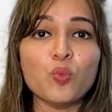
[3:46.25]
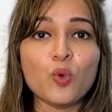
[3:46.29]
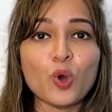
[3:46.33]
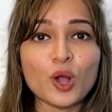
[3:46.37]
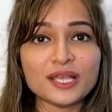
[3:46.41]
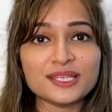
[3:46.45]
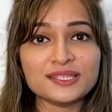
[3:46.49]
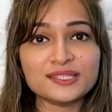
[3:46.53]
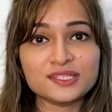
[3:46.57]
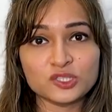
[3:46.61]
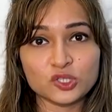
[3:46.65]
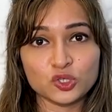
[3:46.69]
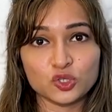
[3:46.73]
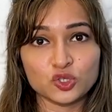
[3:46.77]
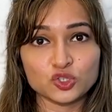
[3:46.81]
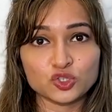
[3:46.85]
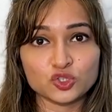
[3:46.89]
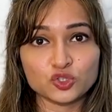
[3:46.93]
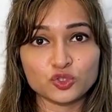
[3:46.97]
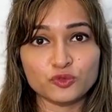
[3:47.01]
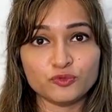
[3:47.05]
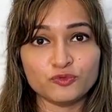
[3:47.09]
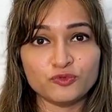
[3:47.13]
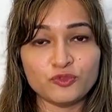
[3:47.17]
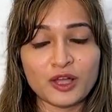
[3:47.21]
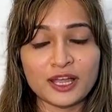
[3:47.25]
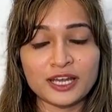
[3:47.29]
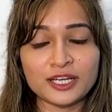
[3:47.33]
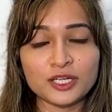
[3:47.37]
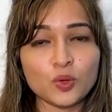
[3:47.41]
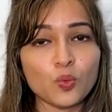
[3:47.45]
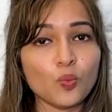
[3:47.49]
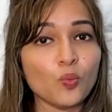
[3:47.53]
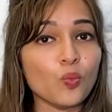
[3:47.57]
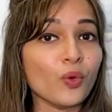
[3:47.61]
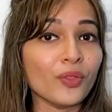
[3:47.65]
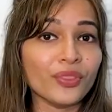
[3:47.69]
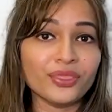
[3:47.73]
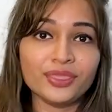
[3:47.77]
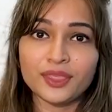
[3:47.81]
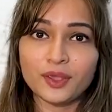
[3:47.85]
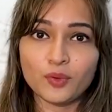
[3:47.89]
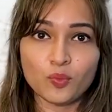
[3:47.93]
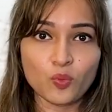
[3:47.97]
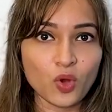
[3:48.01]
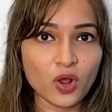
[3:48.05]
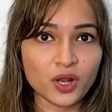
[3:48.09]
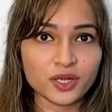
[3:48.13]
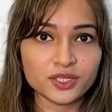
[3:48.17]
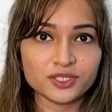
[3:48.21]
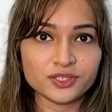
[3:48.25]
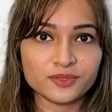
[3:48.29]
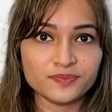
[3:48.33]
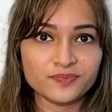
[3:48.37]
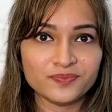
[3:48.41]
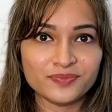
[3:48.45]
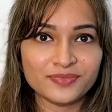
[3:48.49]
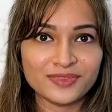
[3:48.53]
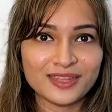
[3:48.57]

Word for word: voice search to find what they want.